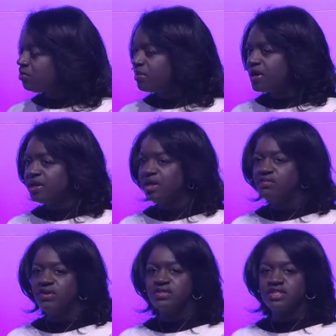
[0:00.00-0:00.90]
But
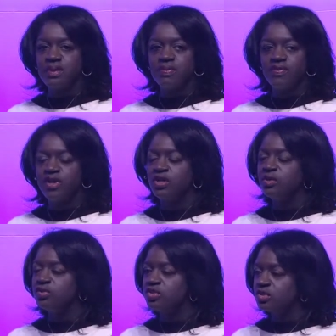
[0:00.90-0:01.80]
if there's something that
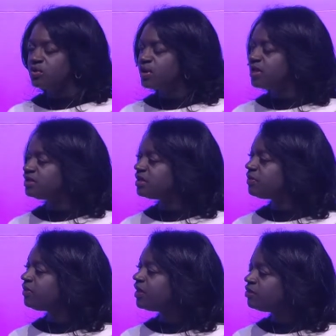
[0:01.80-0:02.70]
you enjoy and
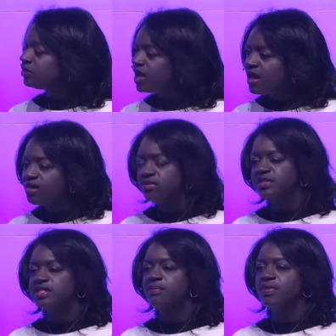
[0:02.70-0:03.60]
something that you love and
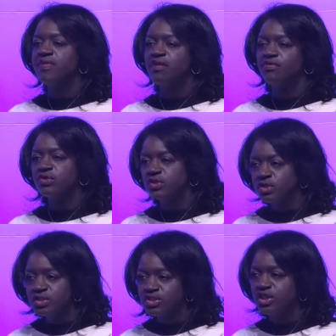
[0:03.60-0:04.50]
something that feels
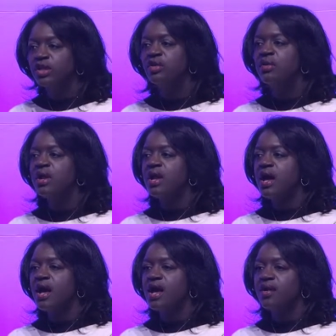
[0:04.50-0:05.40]
good to you,
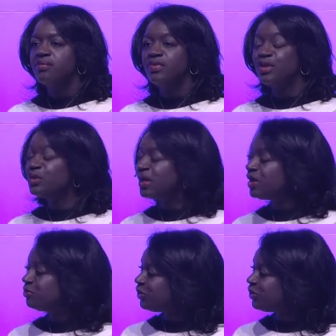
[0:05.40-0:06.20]
um, then you get up